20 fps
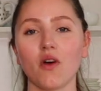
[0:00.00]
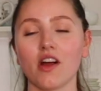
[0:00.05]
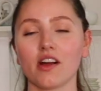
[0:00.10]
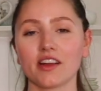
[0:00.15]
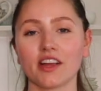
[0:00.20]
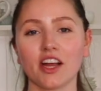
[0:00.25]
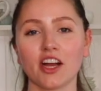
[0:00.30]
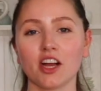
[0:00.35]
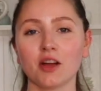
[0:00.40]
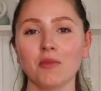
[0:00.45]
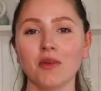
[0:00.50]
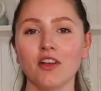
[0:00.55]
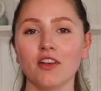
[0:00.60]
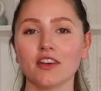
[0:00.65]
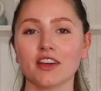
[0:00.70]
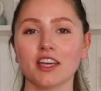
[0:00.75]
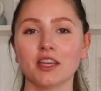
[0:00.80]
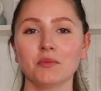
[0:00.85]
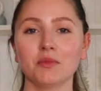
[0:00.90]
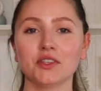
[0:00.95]
our
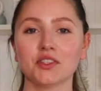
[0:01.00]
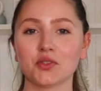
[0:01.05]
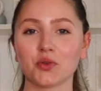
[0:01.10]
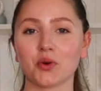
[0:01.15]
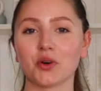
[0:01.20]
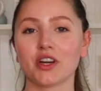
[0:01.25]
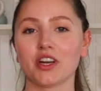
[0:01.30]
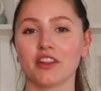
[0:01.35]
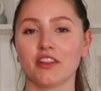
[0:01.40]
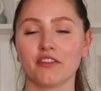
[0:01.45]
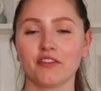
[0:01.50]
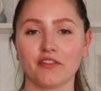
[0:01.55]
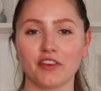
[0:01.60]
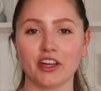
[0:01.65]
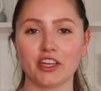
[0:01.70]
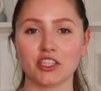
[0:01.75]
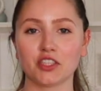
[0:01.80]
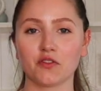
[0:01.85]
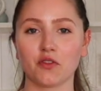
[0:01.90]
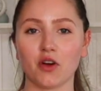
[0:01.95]
caramel can be stored in the
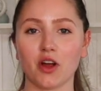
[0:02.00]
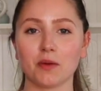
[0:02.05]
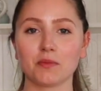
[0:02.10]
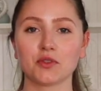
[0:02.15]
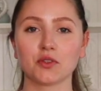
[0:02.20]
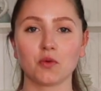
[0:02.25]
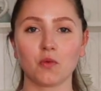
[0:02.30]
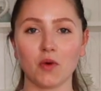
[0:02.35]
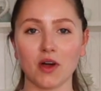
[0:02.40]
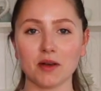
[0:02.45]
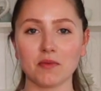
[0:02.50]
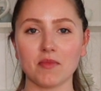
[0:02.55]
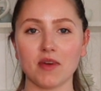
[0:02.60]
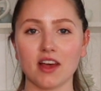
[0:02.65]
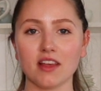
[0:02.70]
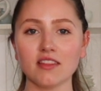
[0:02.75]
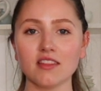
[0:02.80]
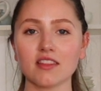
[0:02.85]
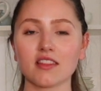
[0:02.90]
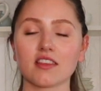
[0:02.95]
fridge for up to 1
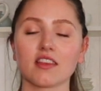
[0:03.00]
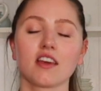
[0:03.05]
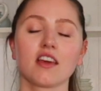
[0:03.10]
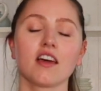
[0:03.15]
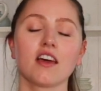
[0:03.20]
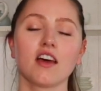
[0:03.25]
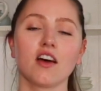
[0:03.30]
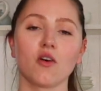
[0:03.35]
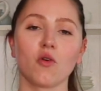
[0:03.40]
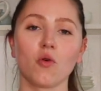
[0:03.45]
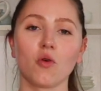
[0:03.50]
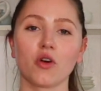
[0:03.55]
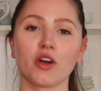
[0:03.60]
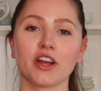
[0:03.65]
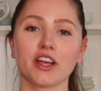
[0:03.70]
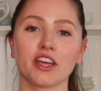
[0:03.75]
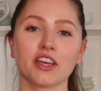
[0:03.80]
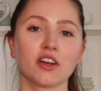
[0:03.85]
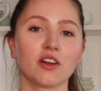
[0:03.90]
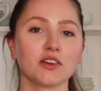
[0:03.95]
month, or
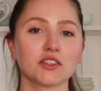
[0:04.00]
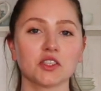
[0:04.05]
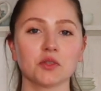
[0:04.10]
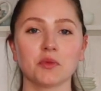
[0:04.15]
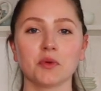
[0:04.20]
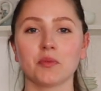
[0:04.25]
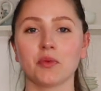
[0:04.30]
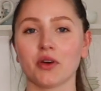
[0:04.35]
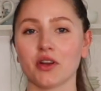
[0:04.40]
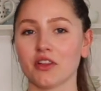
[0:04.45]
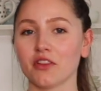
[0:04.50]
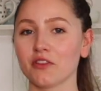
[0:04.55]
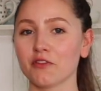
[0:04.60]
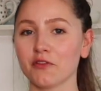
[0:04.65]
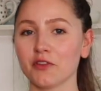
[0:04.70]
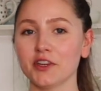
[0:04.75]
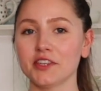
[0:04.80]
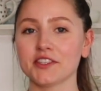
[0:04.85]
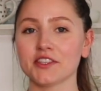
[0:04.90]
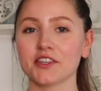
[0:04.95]
it can also be put in the
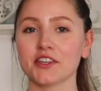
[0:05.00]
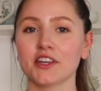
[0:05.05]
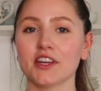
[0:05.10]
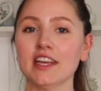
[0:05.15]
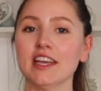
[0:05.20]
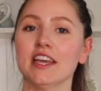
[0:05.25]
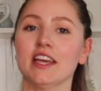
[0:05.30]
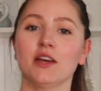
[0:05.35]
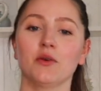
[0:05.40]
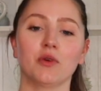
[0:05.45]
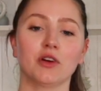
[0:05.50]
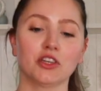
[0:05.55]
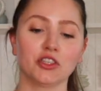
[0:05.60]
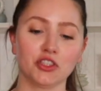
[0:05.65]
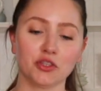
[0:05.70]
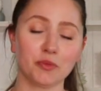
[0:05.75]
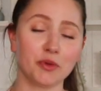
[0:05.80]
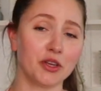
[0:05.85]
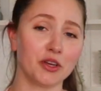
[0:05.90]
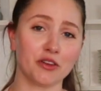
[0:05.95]
freezer where it
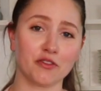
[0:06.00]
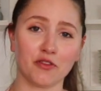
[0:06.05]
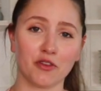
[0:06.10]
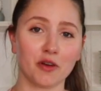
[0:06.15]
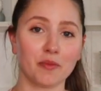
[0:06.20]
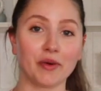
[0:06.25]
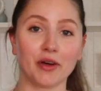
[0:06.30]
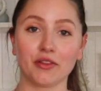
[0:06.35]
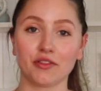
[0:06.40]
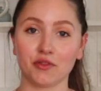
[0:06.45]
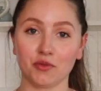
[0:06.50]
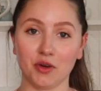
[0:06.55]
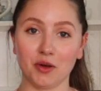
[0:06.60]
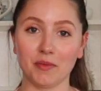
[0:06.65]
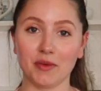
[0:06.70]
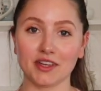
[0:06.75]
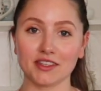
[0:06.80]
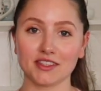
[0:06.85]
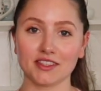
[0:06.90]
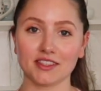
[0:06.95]
should be good for about
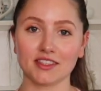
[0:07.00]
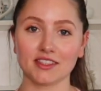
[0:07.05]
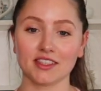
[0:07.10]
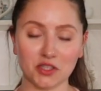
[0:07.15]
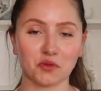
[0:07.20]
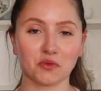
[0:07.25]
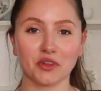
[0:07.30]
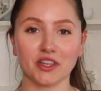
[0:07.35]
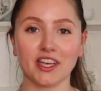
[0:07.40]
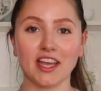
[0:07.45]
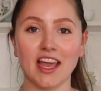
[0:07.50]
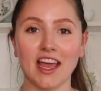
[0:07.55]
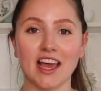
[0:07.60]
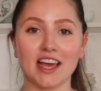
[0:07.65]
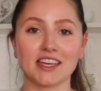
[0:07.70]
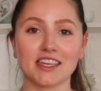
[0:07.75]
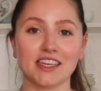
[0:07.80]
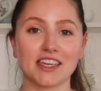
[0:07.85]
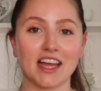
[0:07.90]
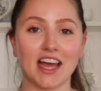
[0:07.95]
3 months. It's really
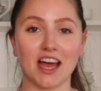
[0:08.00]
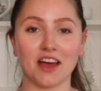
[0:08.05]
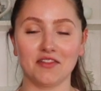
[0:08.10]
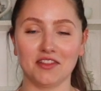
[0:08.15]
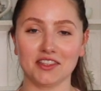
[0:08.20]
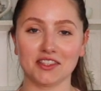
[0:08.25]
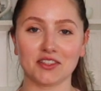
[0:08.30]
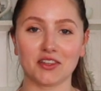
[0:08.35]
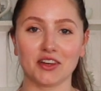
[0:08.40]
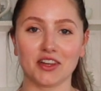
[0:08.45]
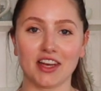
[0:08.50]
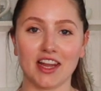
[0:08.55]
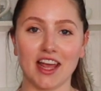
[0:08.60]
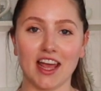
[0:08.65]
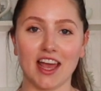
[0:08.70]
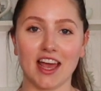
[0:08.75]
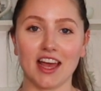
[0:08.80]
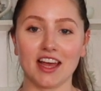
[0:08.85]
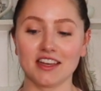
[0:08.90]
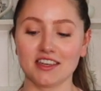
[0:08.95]
handy to have this on
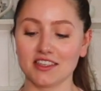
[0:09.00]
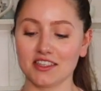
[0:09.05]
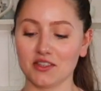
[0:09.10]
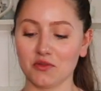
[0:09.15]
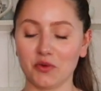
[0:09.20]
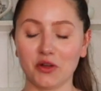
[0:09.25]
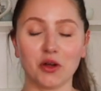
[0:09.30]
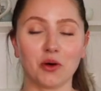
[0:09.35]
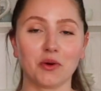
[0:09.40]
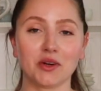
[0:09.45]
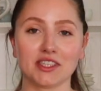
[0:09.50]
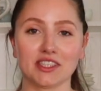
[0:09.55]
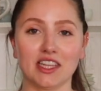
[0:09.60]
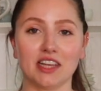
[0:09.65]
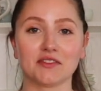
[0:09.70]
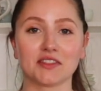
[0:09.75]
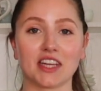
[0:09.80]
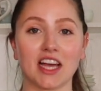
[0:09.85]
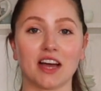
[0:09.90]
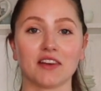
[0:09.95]
hand. We always
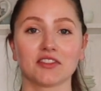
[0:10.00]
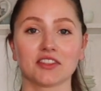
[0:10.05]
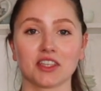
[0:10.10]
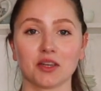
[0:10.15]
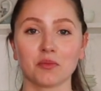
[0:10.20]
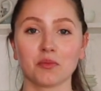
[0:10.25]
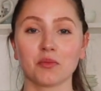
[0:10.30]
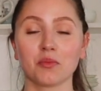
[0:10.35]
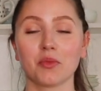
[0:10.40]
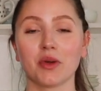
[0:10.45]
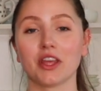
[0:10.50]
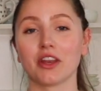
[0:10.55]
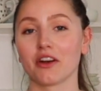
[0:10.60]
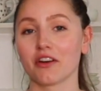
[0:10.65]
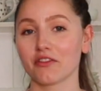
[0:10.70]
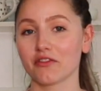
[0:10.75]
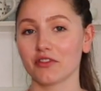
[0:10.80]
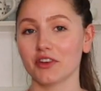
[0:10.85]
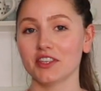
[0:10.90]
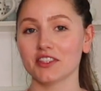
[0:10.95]
love to have some in
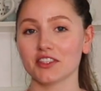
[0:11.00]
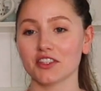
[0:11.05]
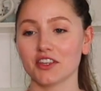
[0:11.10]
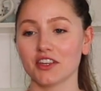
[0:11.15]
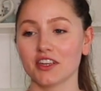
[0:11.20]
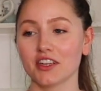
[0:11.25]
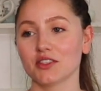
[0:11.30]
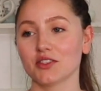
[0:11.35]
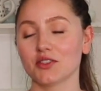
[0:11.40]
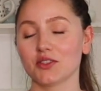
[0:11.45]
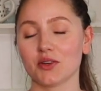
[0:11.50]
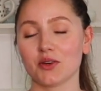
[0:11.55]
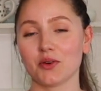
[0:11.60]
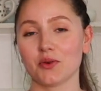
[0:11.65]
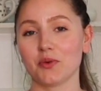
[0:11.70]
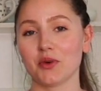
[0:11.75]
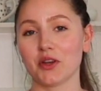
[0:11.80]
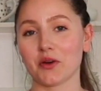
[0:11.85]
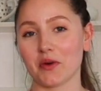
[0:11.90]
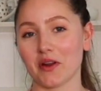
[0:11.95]
our freezer
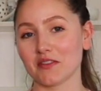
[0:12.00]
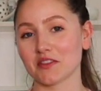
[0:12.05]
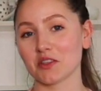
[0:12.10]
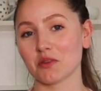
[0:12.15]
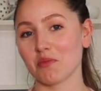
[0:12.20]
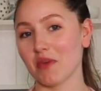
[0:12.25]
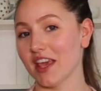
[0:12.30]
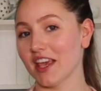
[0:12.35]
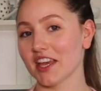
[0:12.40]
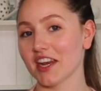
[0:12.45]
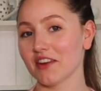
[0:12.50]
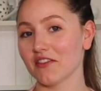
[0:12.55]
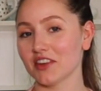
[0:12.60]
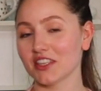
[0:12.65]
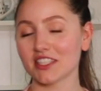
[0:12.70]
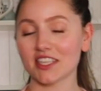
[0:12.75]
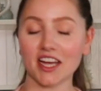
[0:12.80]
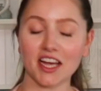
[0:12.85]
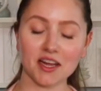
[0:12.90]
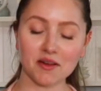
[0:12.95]
so we don't have to make it
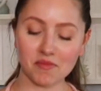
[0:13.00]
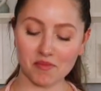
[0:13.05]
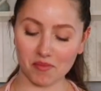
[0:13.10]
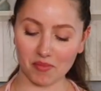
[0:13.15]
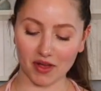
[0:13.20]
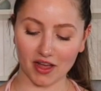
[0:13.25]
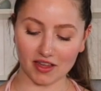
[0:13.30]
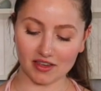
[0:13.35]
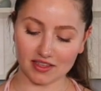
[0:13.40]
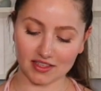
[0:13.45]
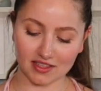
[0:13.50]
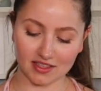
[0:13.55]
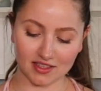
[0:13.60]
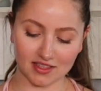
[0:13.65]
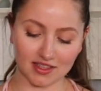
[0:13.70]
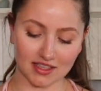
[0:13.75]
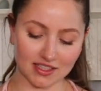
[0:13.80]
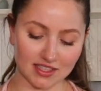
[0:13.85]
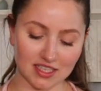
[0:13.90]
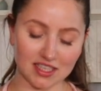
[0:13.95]
every time, but
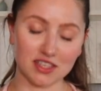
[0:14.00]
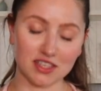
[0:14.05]
this